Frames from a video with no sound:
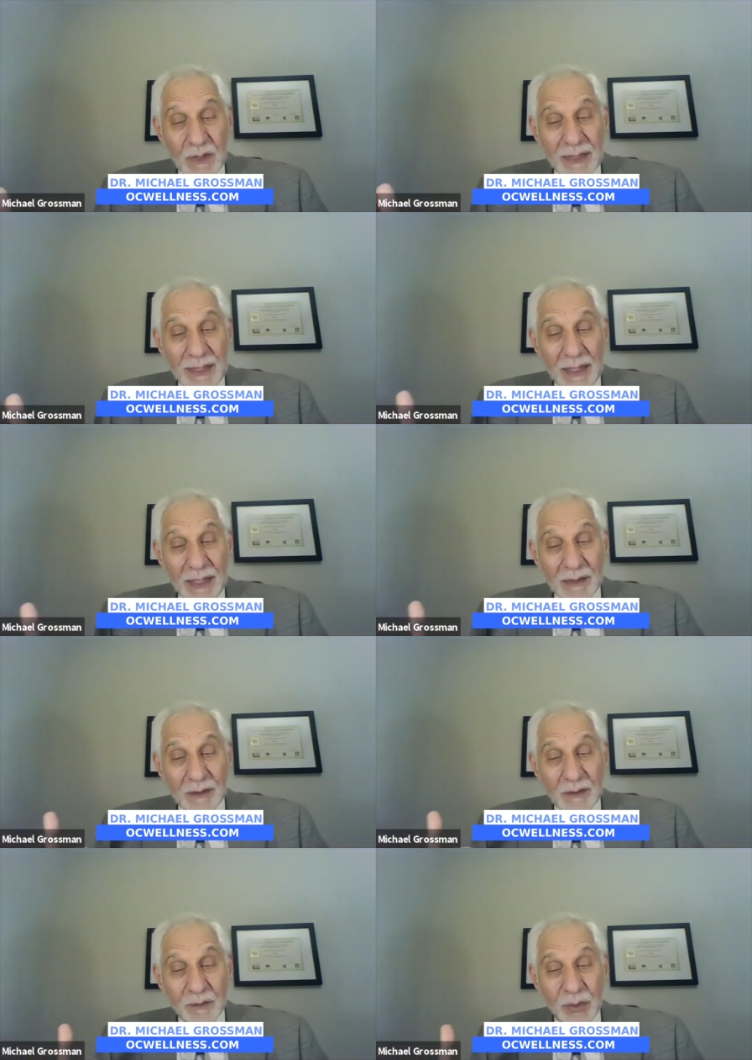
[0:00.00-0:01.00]

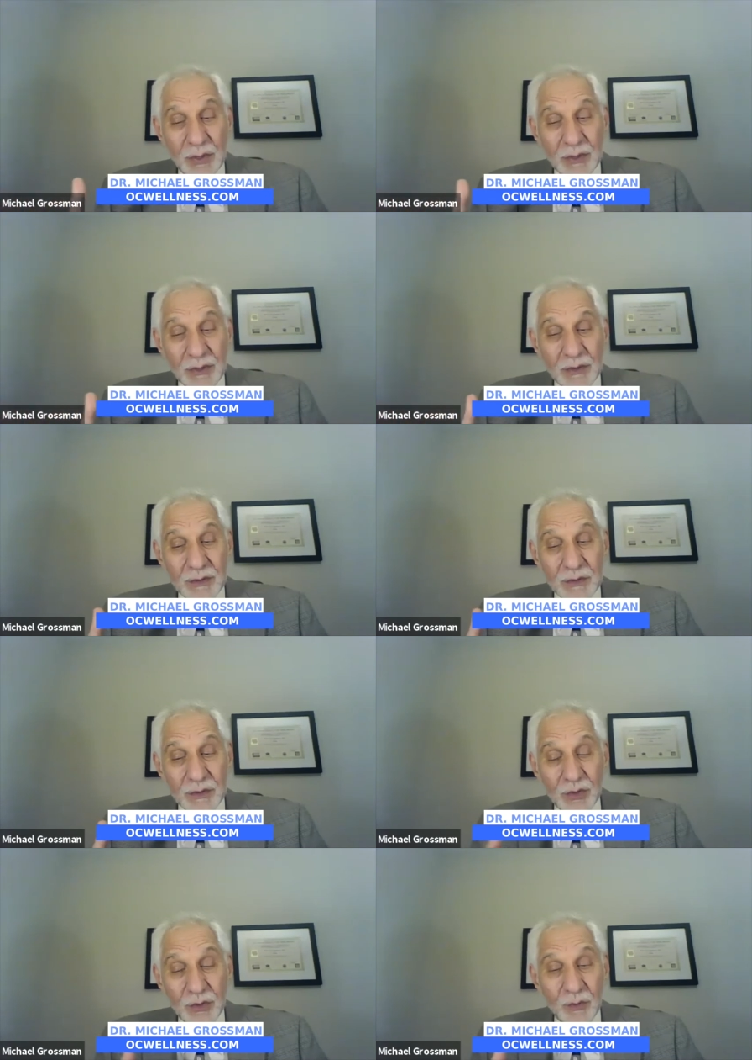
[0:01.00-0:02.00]
can put
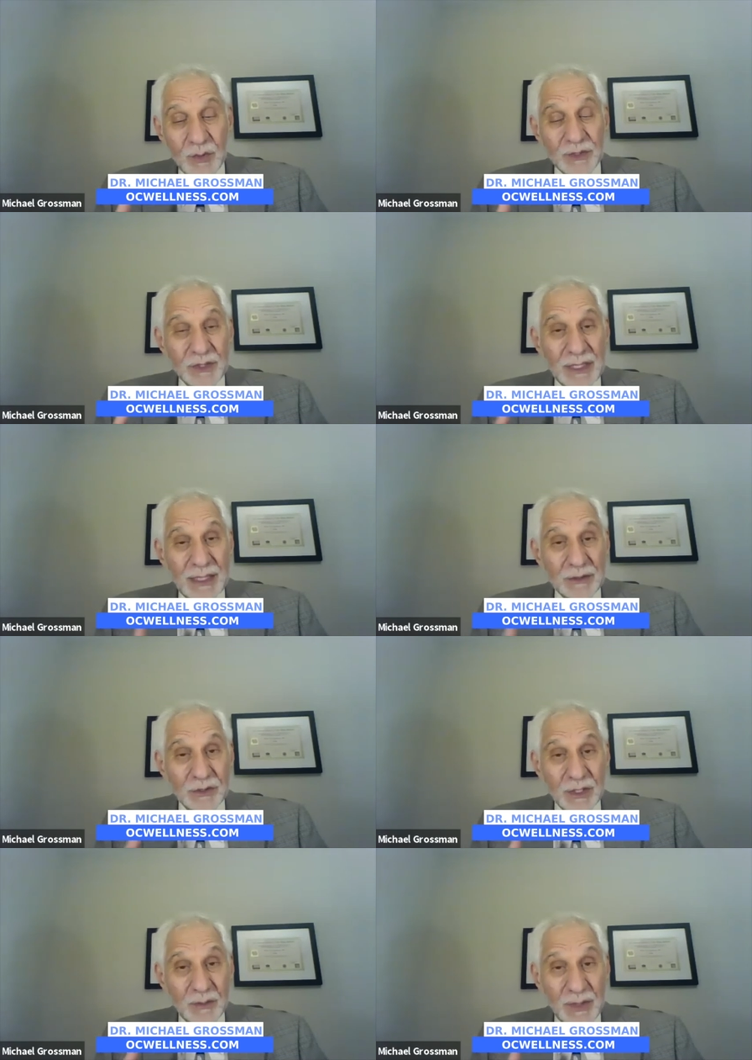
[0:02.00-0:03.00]
too much
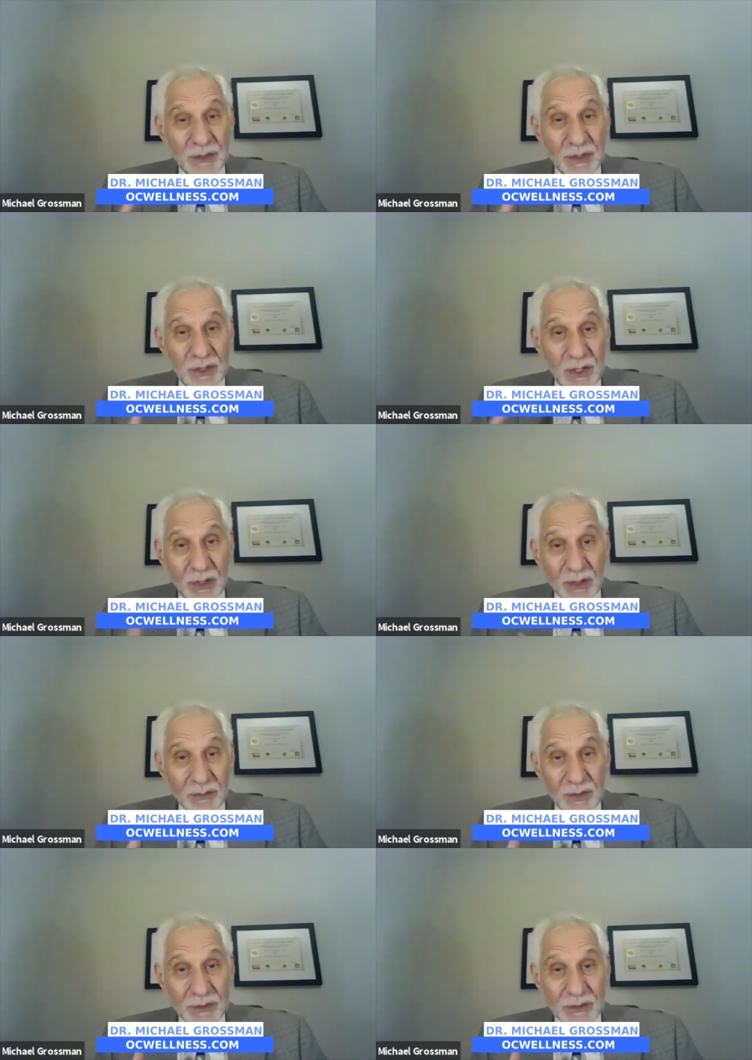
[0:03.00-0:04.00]
calcium into the
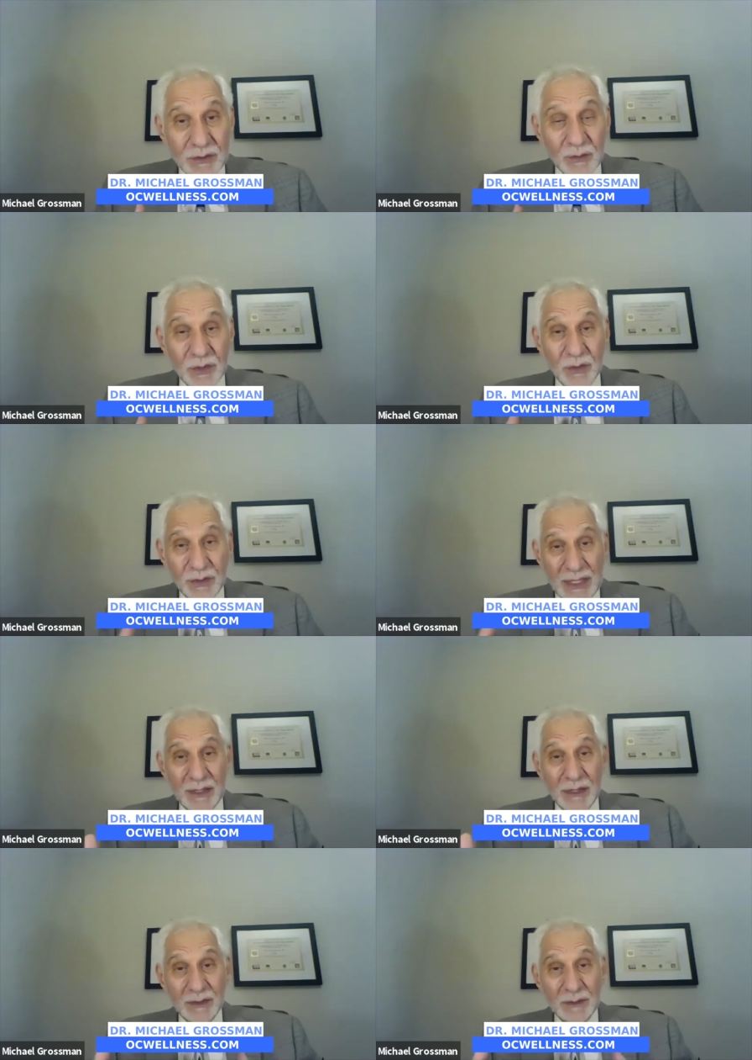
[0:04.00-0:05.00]
arteries. When you
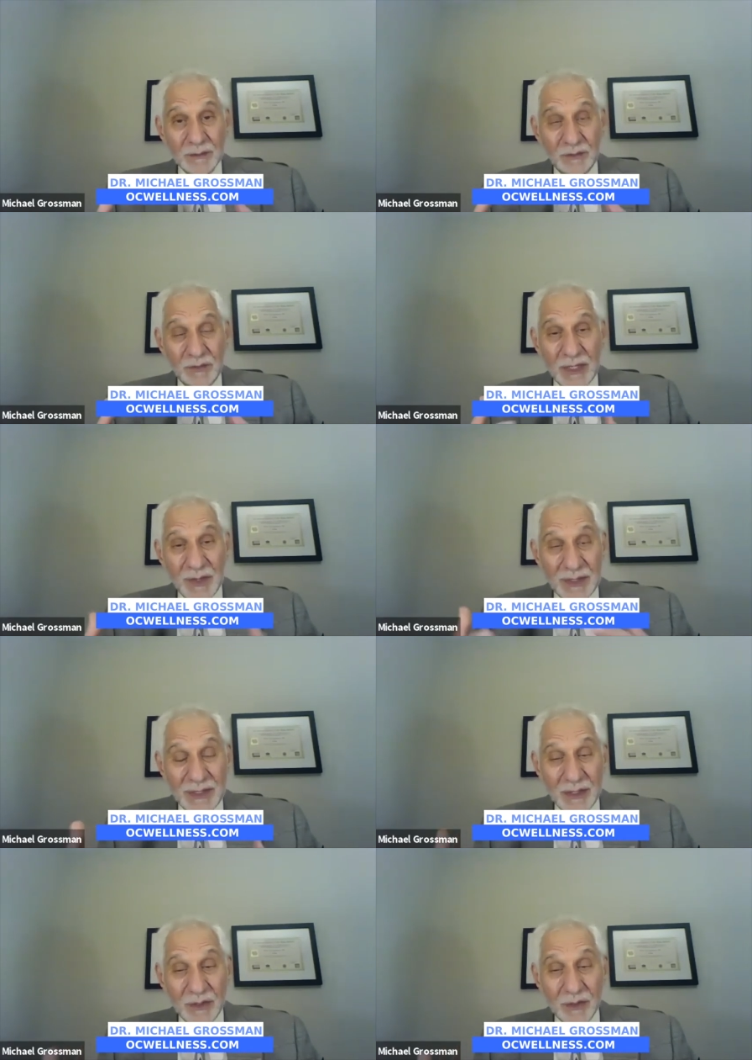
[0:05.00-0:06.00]
take vitamin
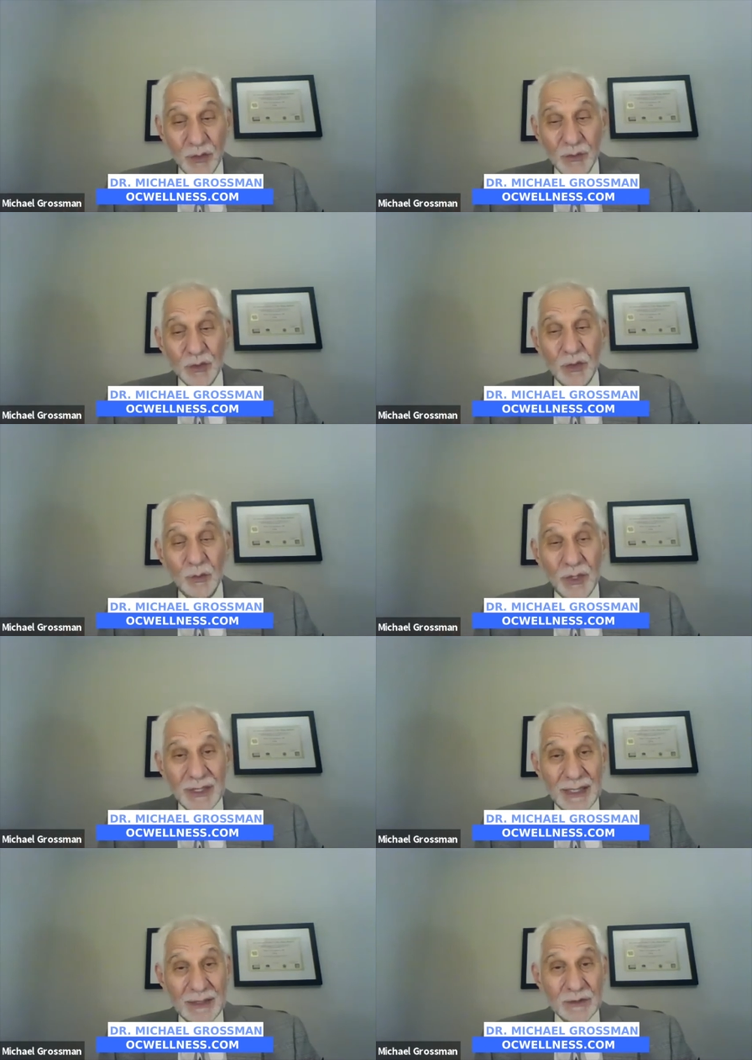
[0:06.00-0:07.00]
D, you absorb more
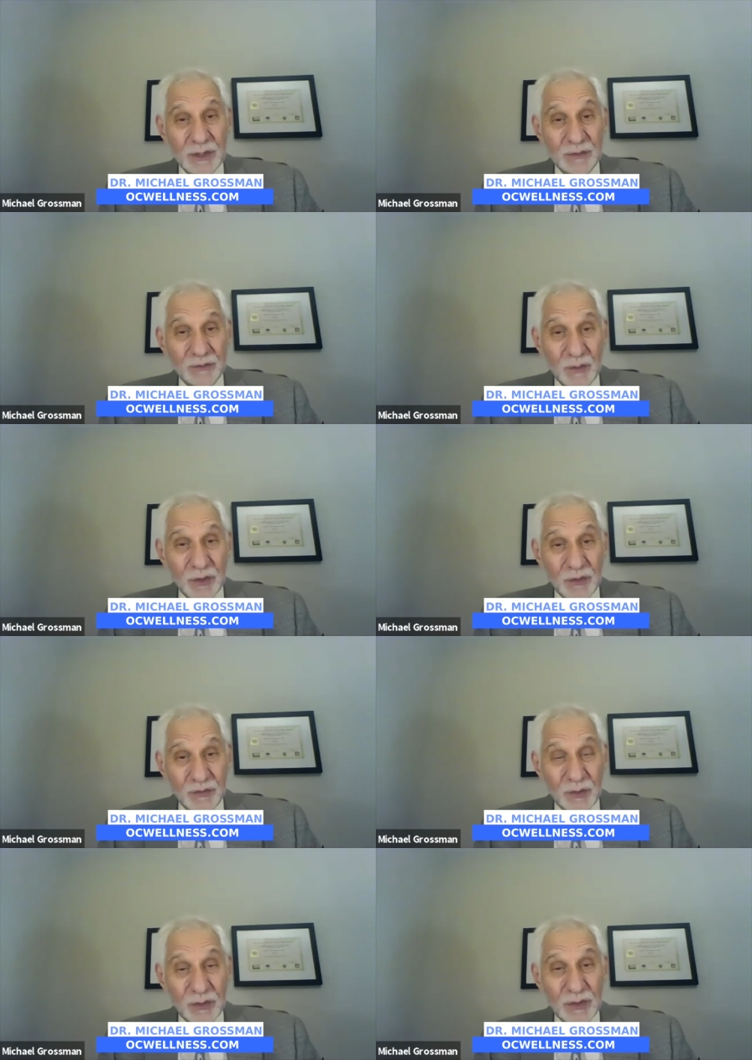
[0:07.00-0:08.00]
calcium from your
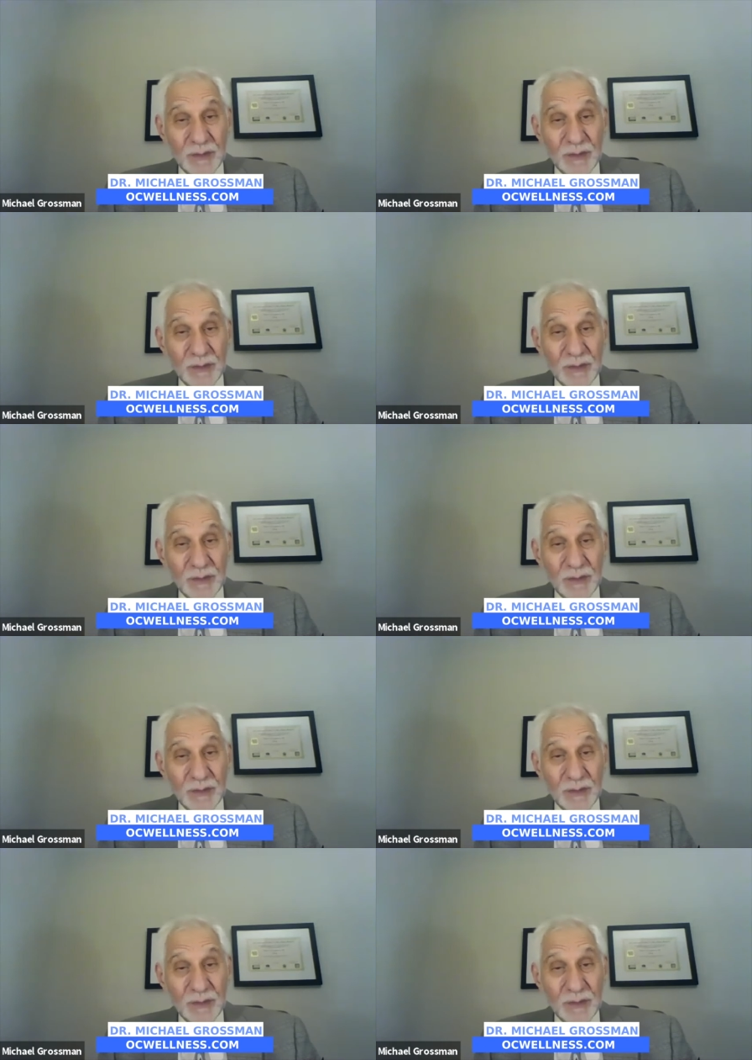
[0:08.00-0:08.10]
food,